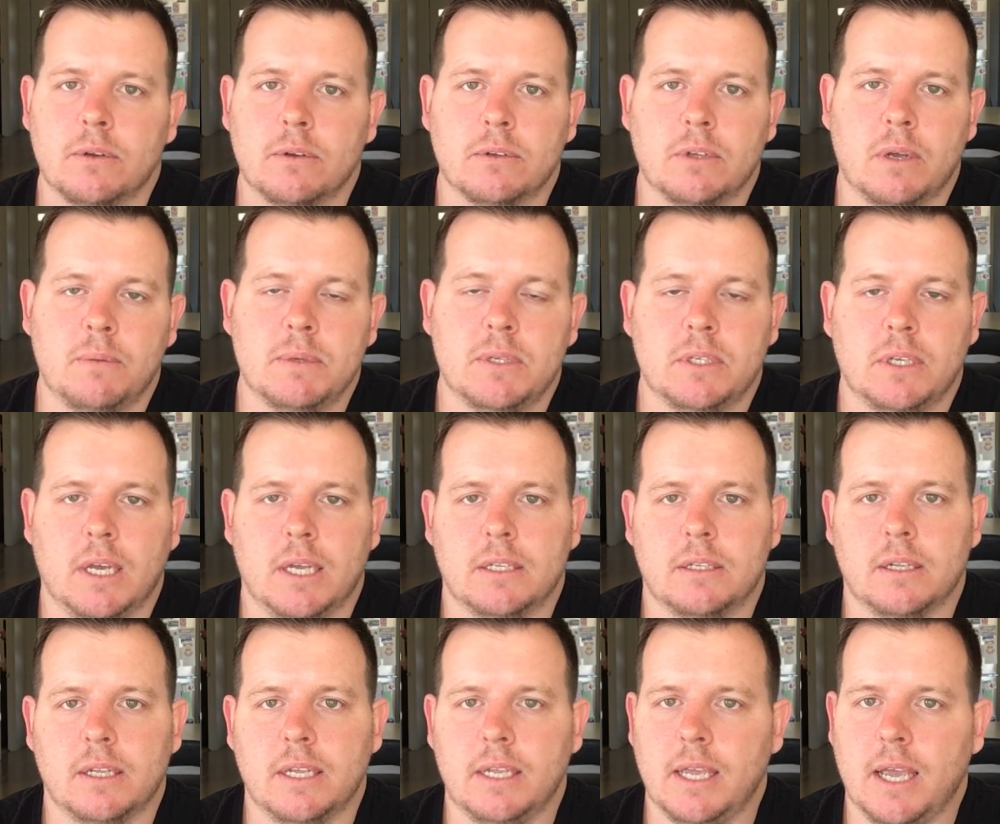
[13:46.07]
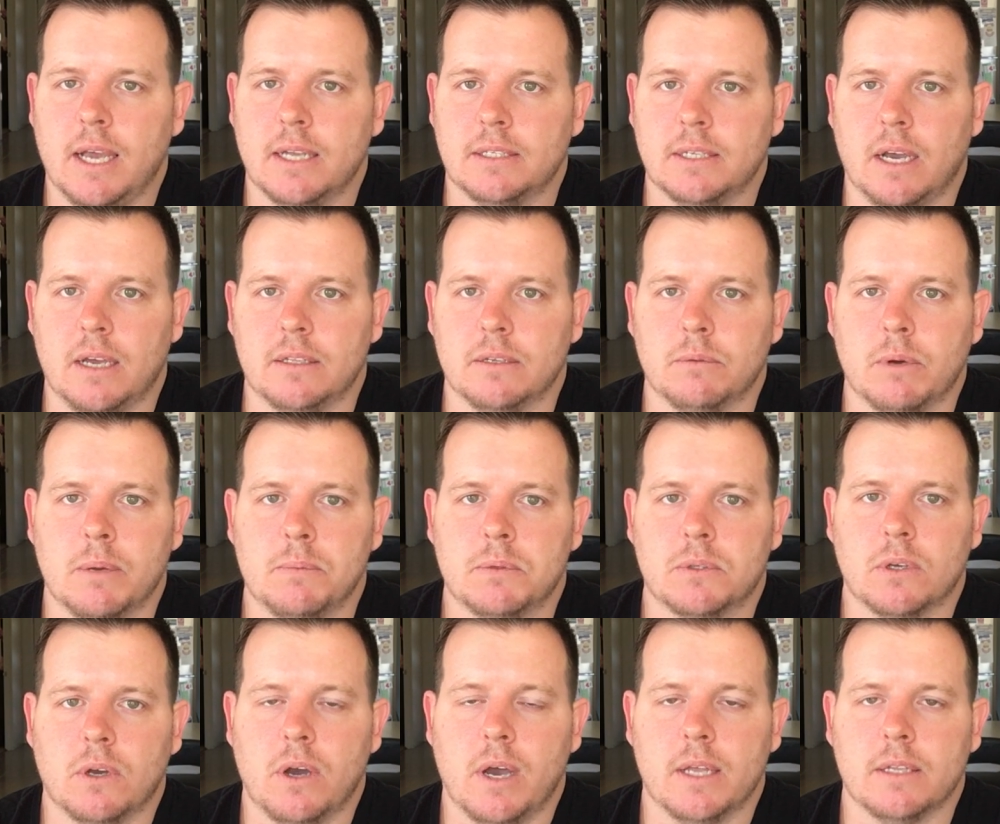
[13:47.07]
don't be scared to link out to other
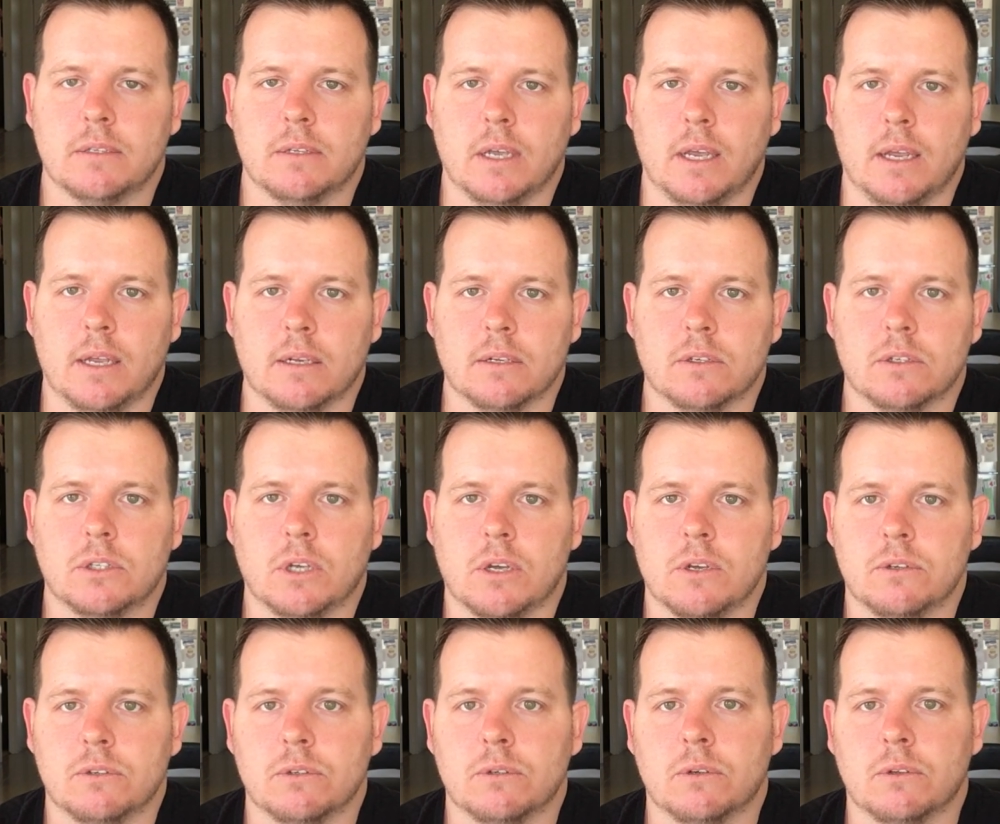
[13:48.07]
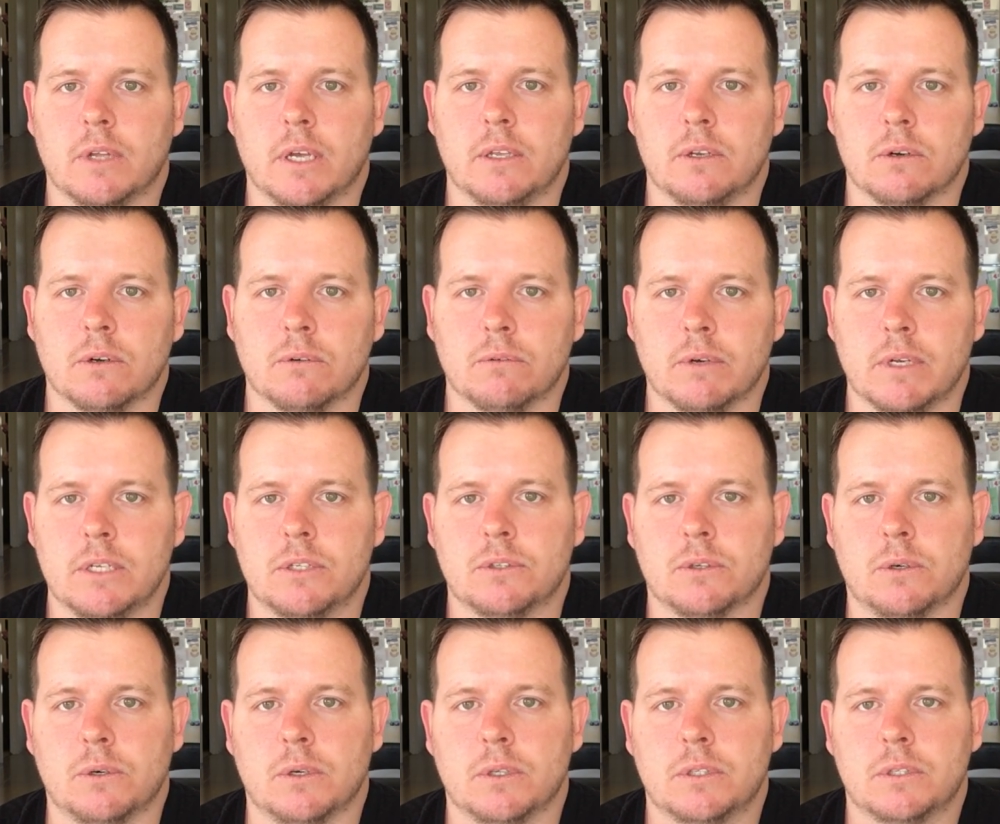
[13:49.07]
websites and show Google that you're a
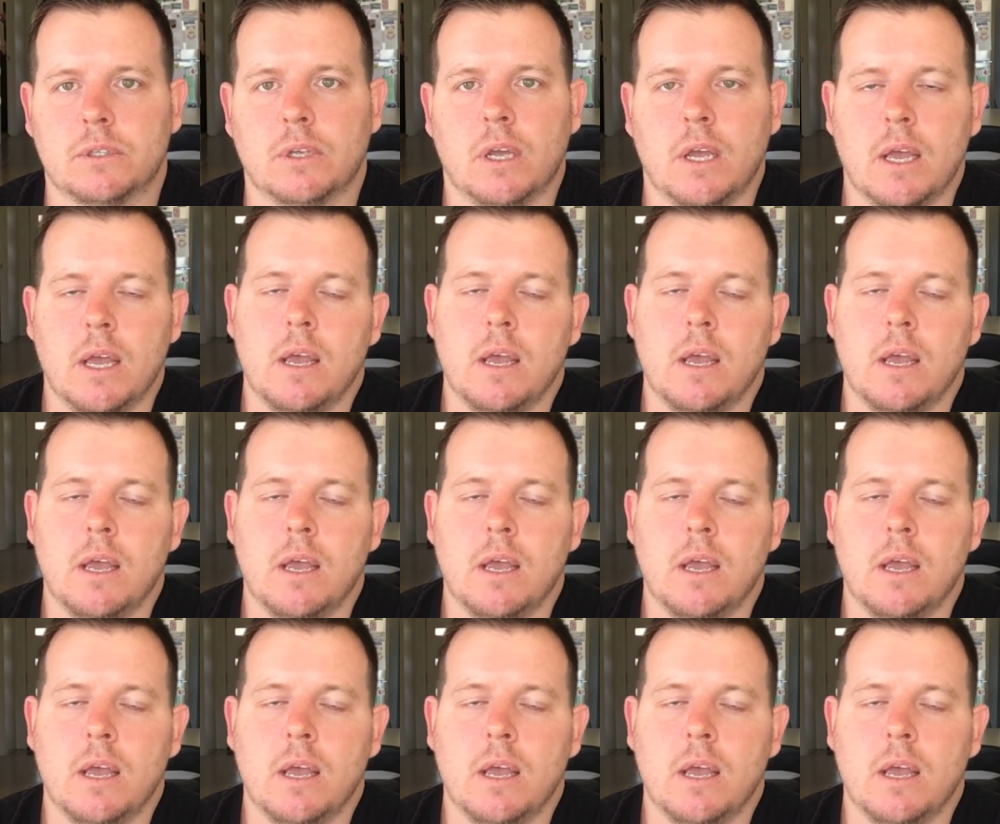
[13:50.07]
resource.